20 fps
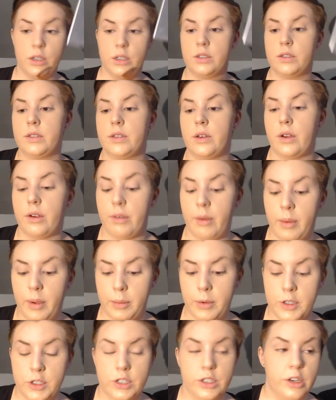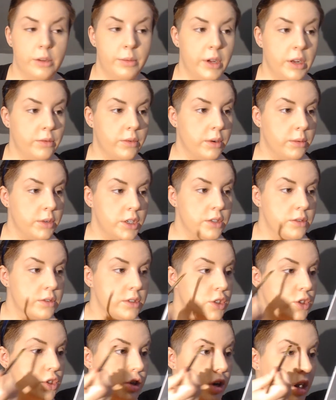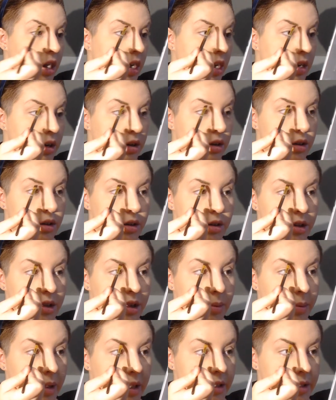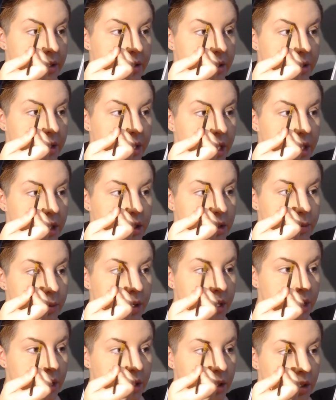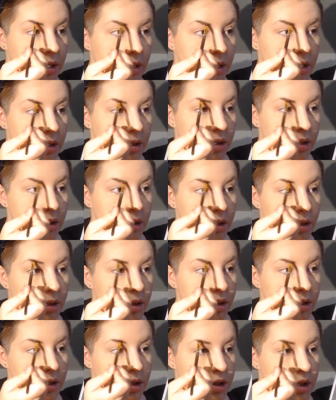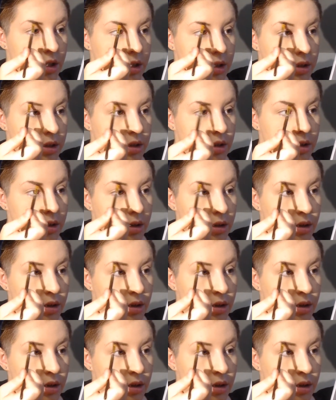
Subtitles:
So I wet my brush a little bit, and what I'm going to do is jog the pencil that I just put in and just